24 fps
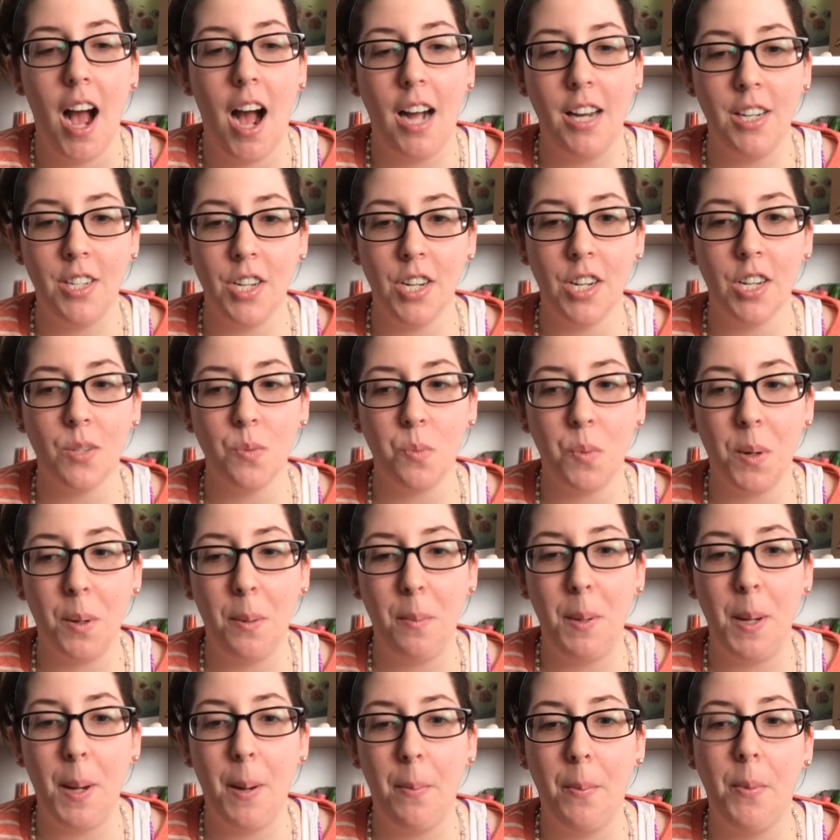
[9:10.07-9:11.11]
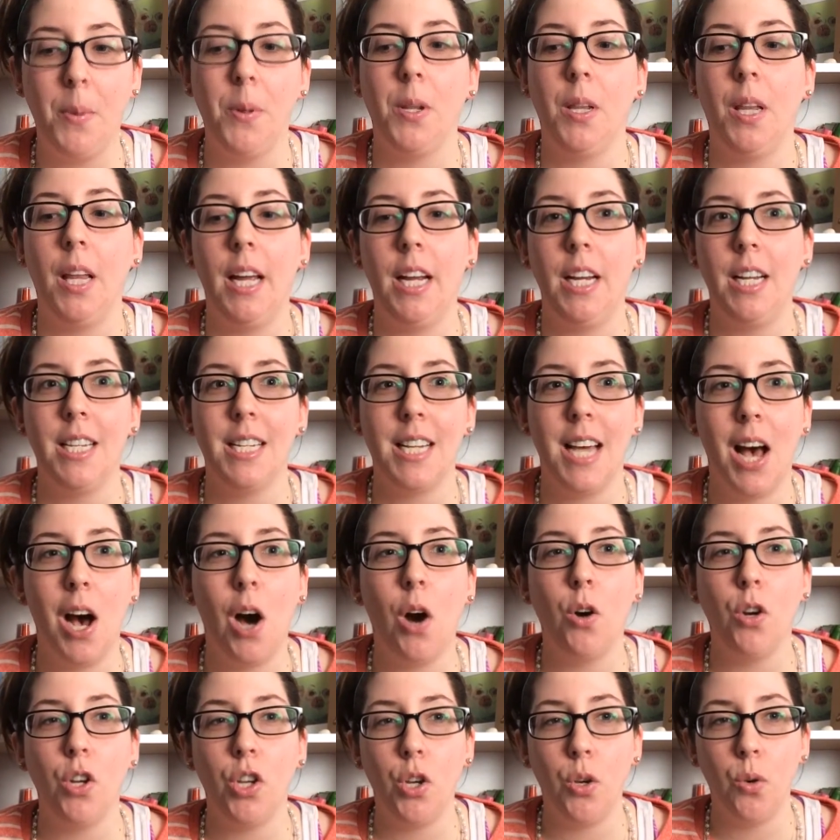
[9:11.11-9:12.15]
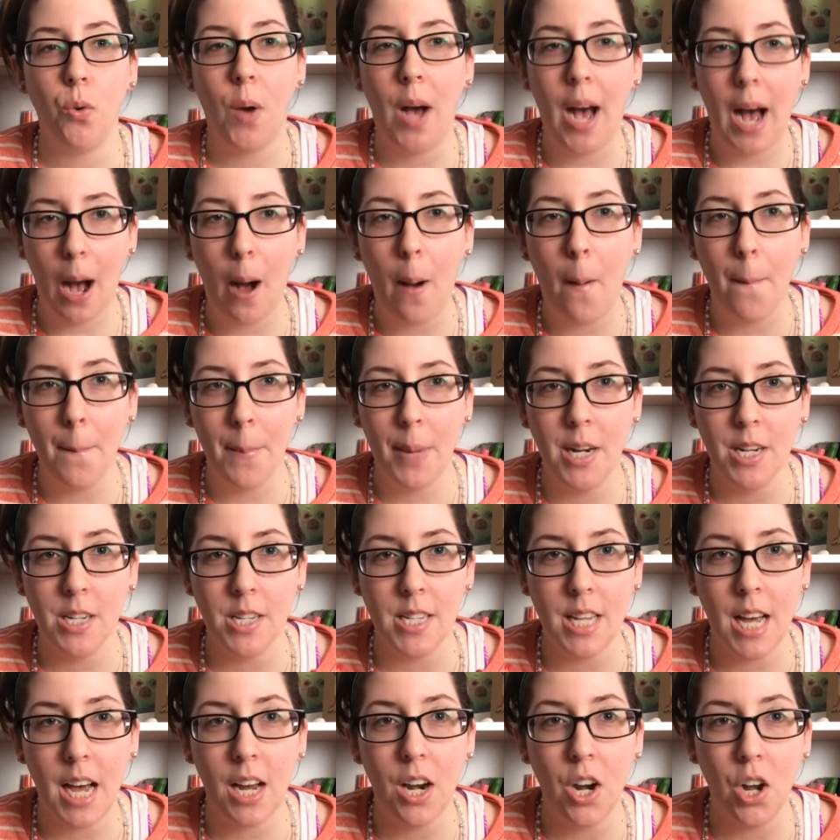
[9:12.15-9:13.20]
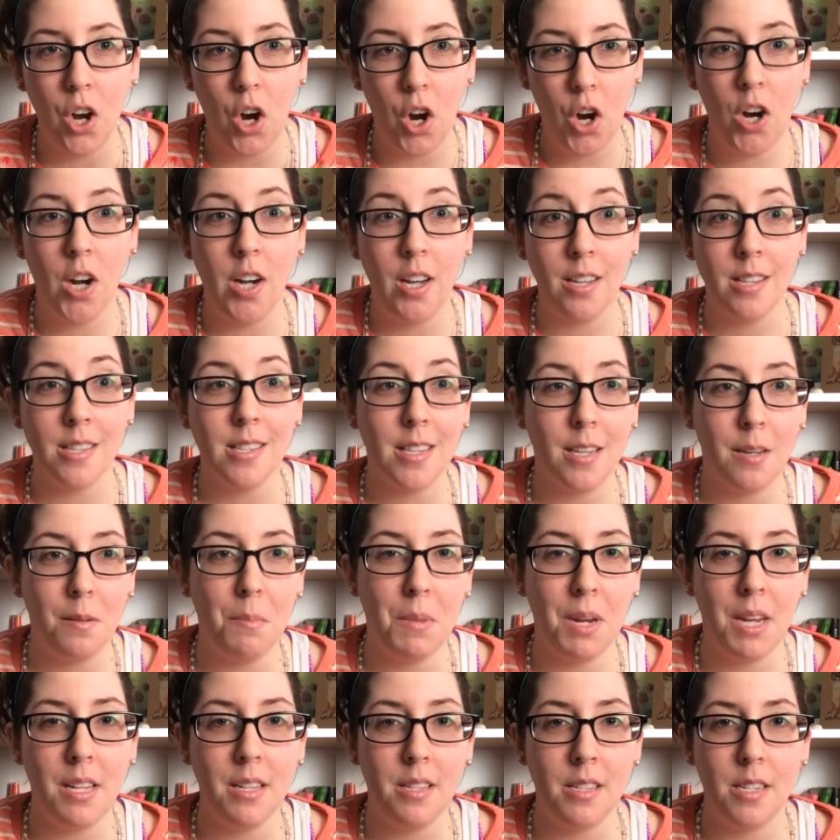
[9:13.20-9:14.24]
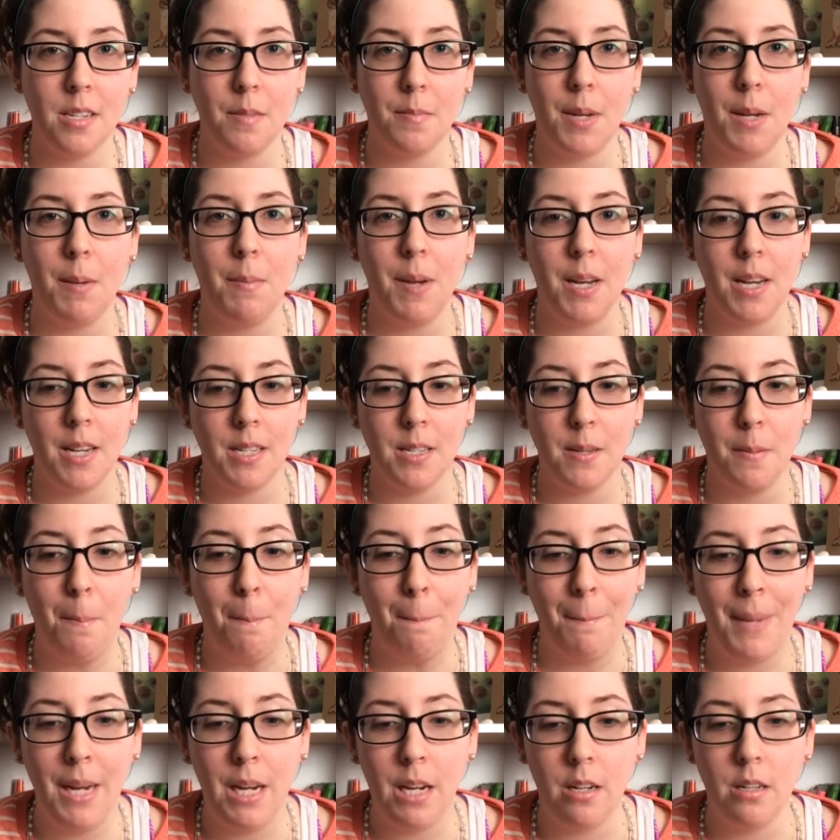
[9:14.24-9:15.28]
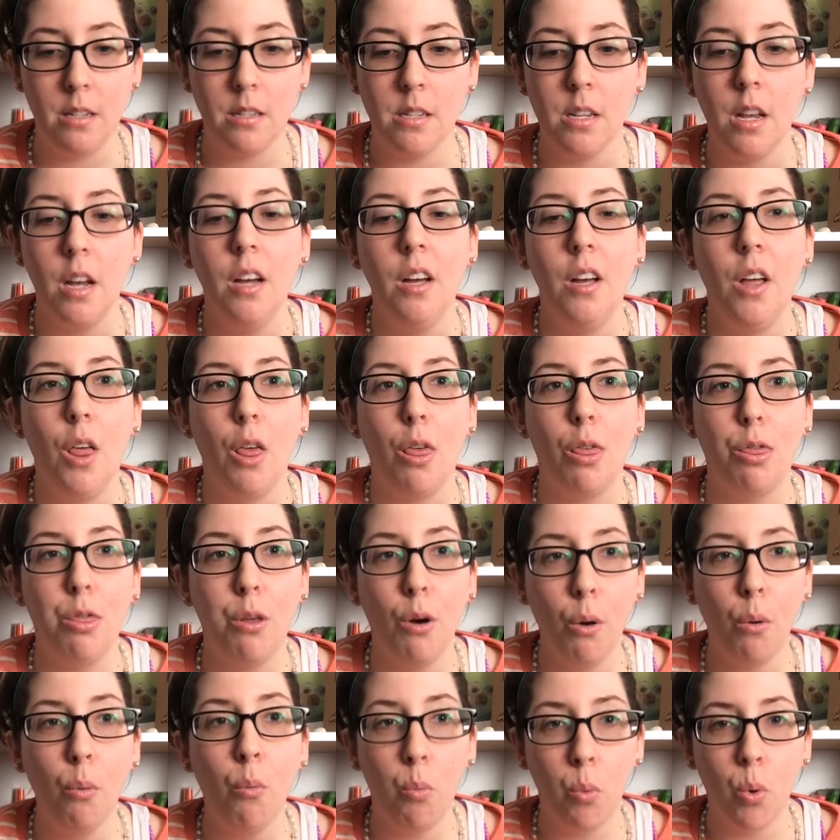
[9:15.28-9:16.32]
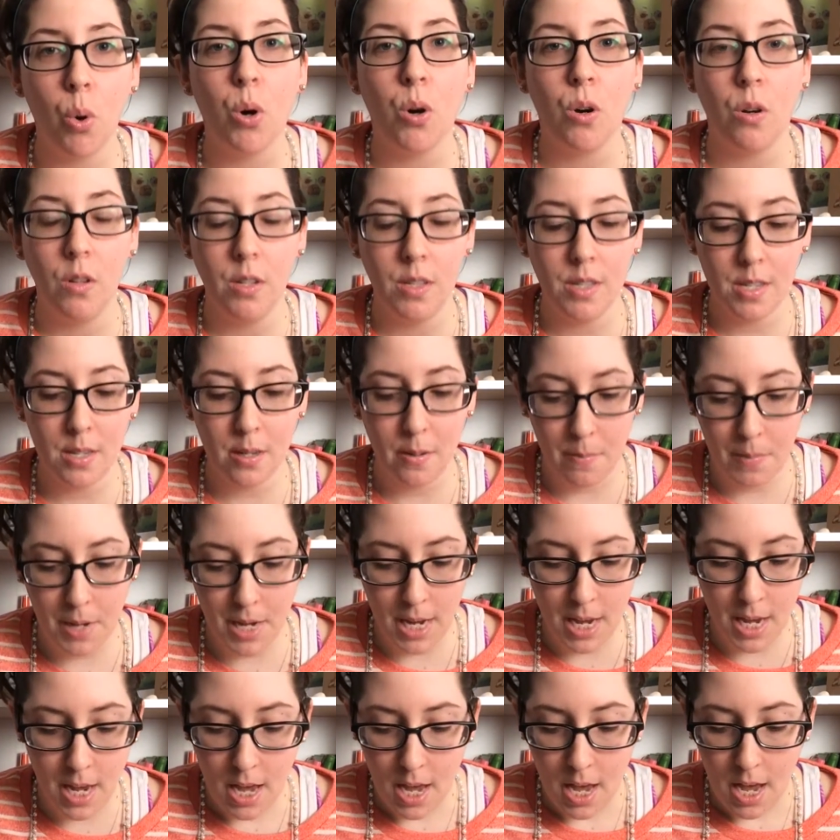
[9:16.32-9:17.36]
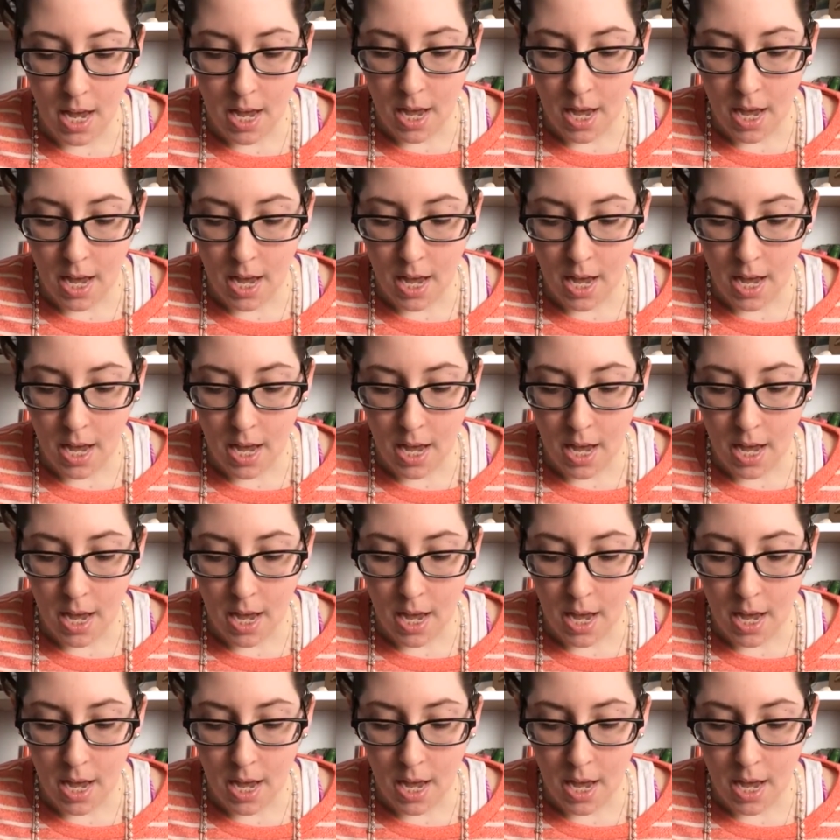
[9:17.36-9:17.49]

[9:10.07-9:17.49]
I just want to be able to like tell you how much that honestly means to me, because it means the world to me.